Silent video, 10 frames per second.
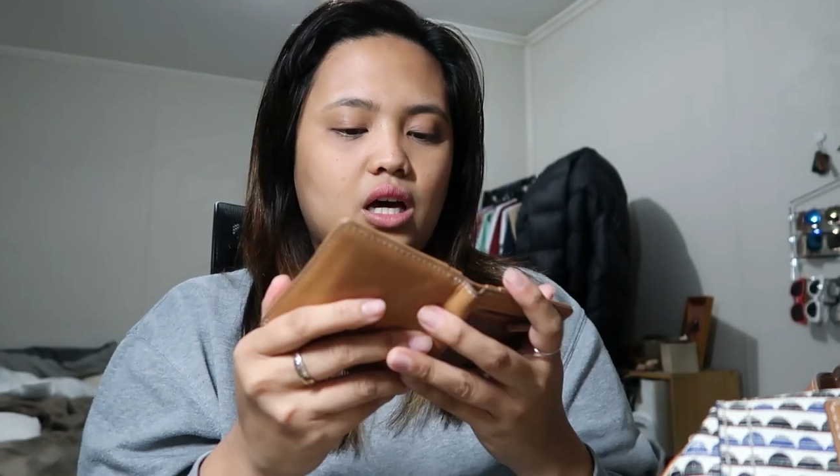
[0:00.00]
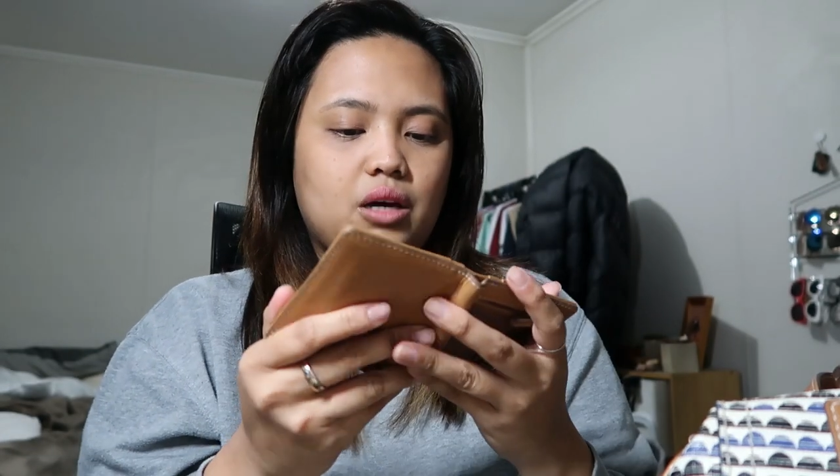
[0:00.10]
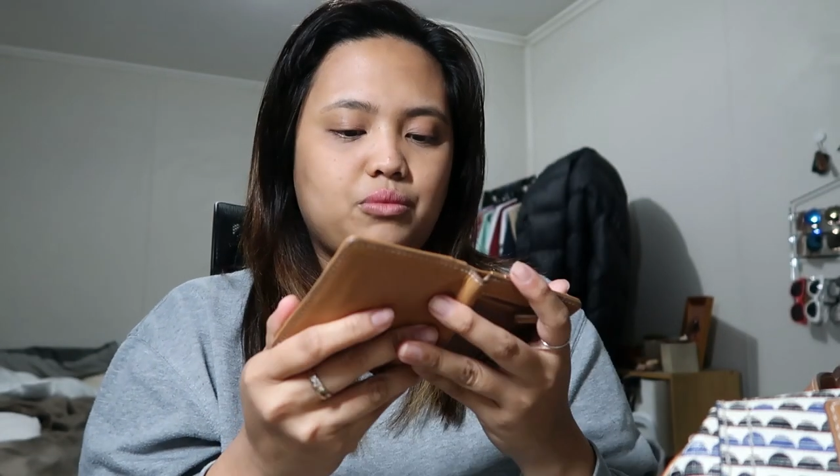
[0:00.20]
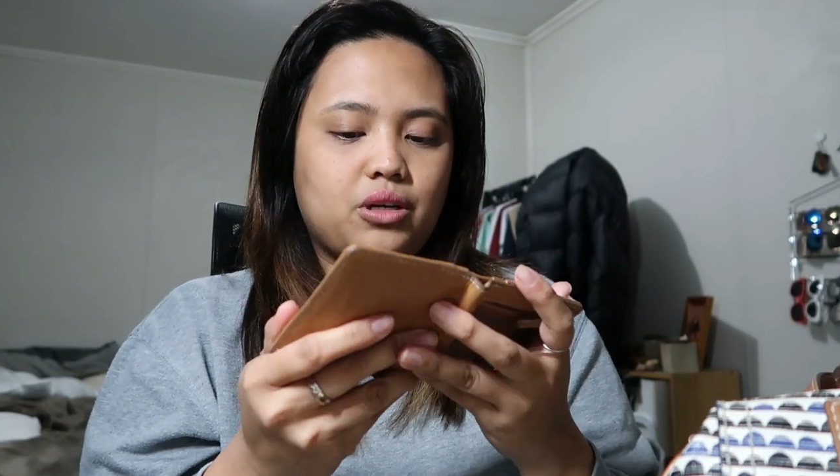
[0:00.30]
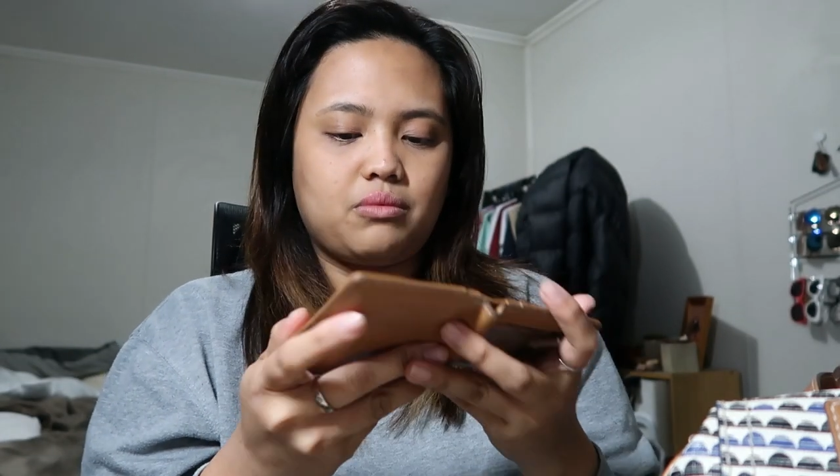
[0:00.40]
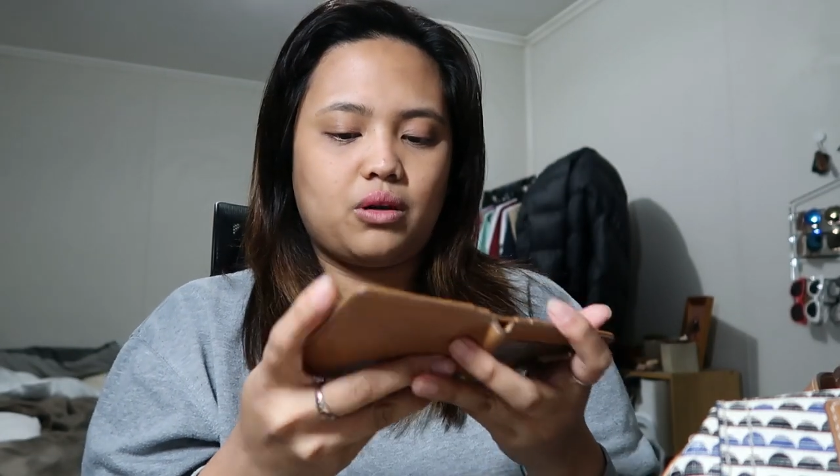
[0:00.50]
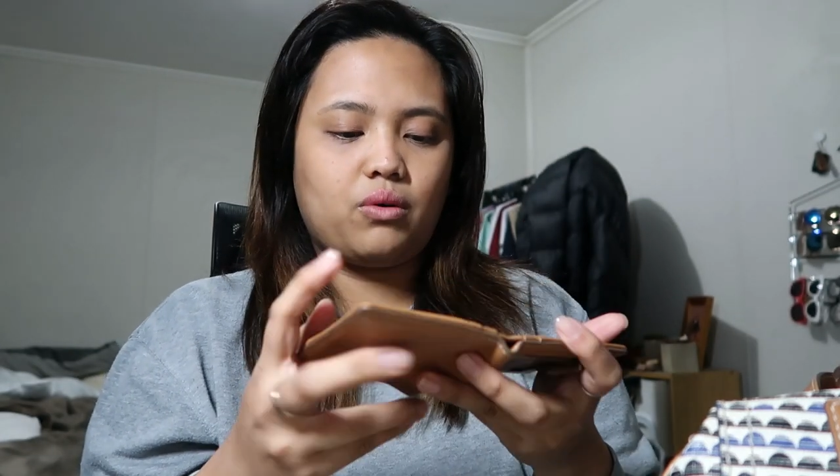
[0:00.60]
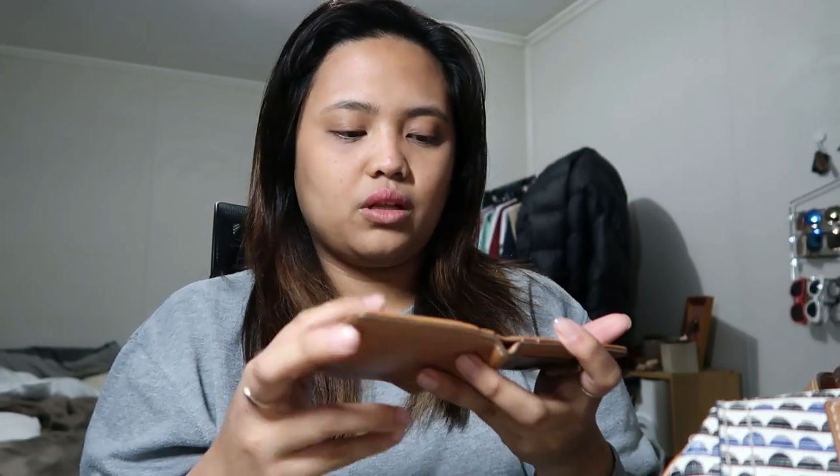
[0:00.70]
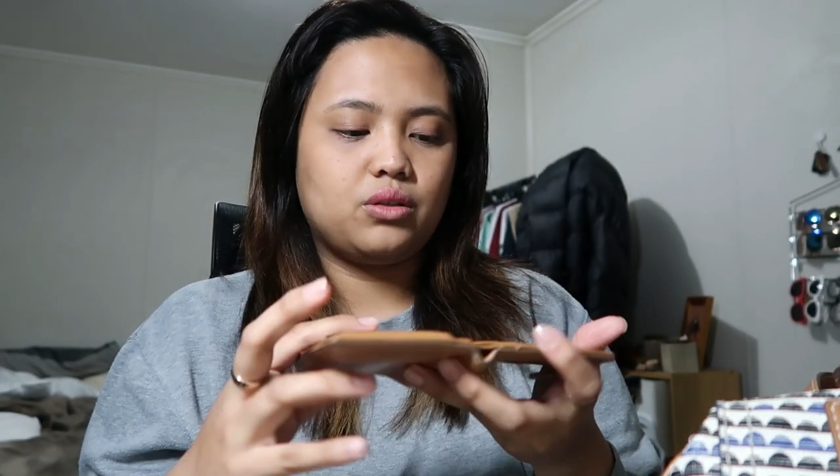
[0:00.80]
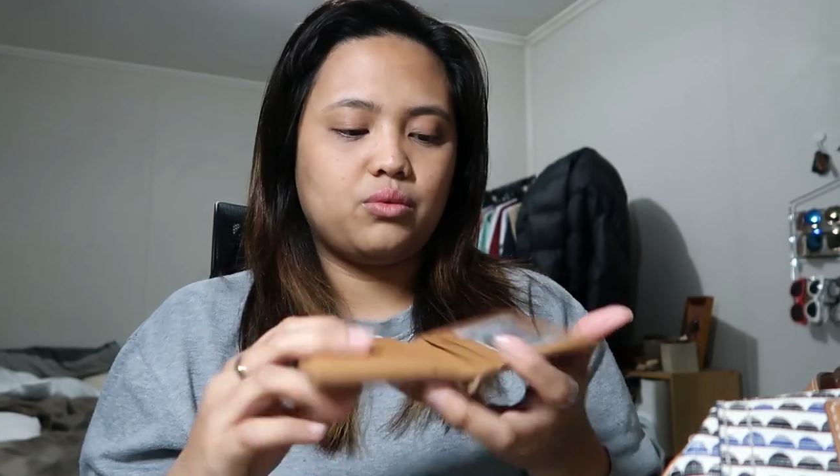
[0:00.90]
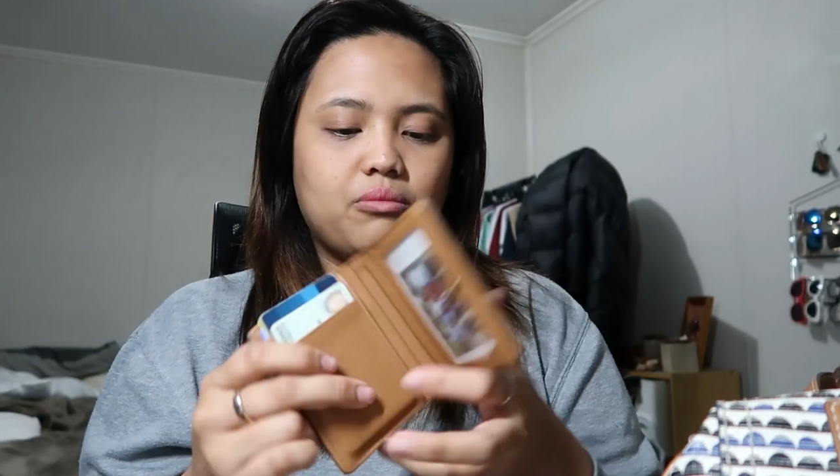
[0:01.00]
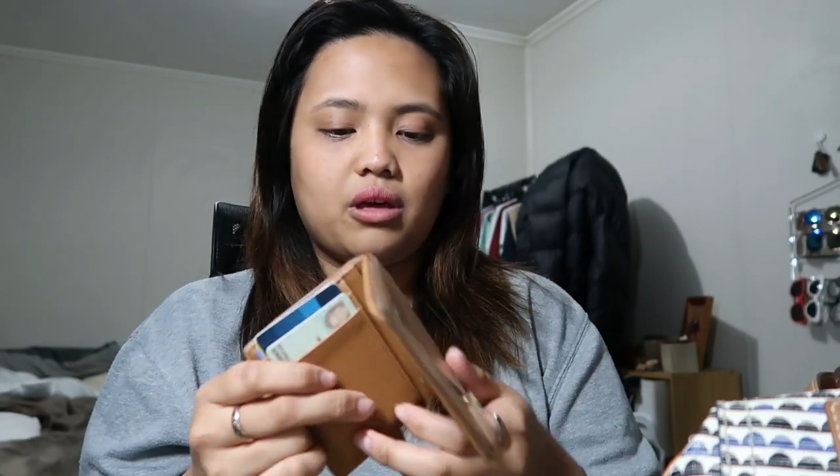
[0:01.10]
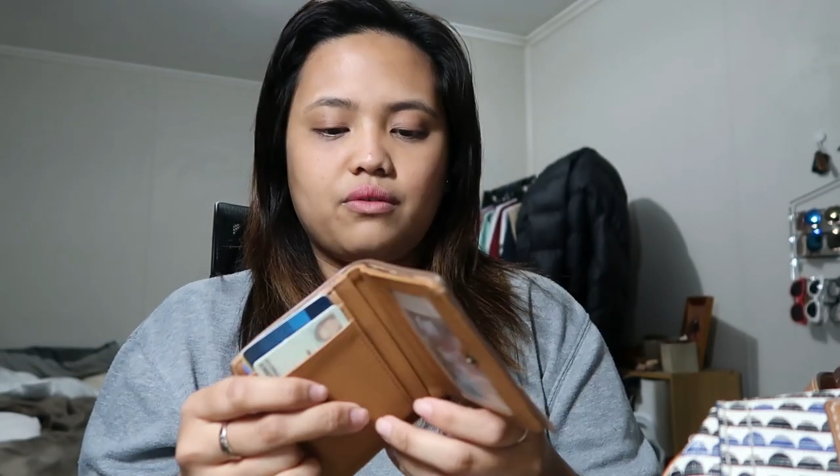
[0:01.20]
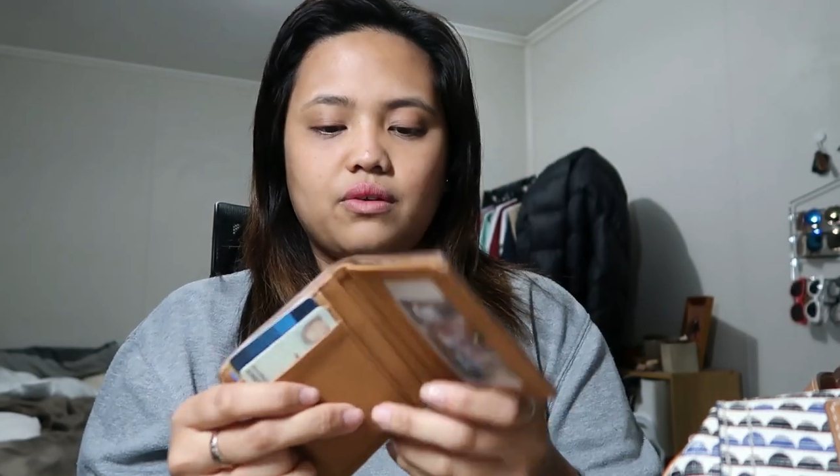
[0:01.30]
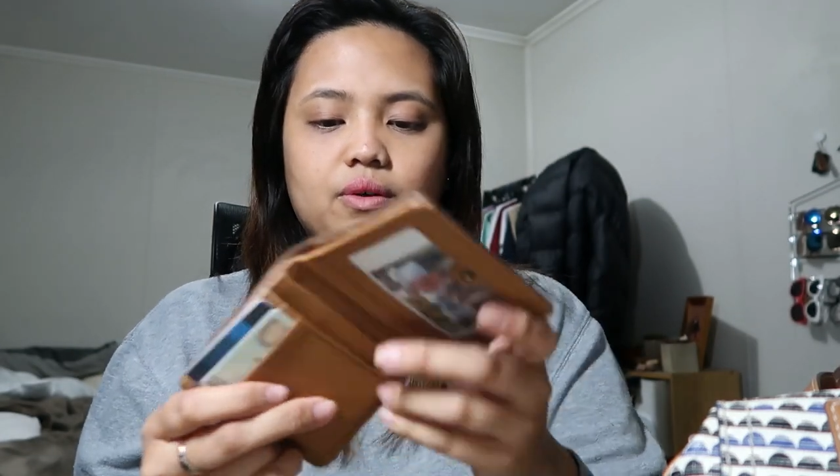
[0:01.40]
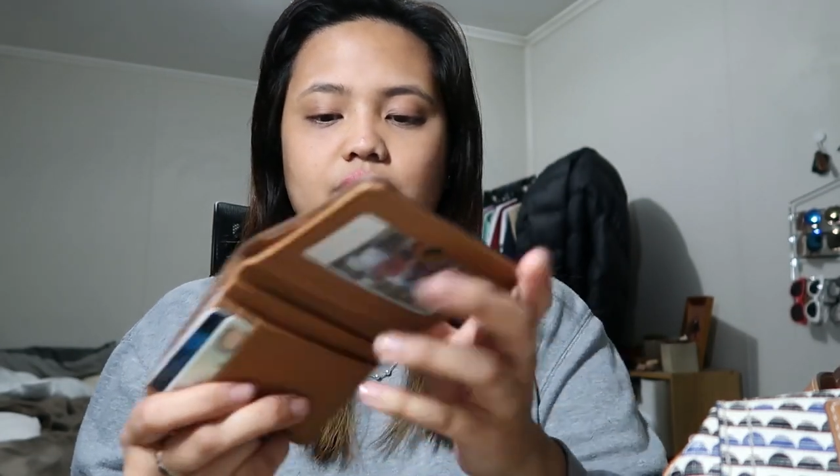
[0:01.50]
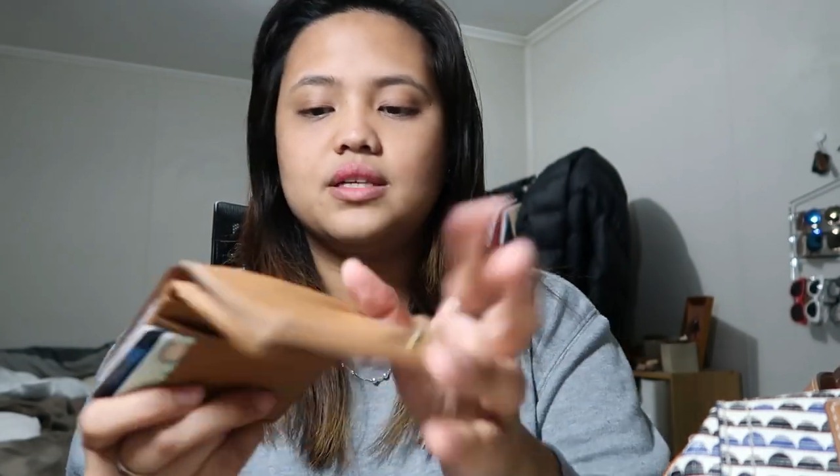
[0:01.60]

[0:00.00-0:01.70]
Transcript: I bring my wallet with me everywhere.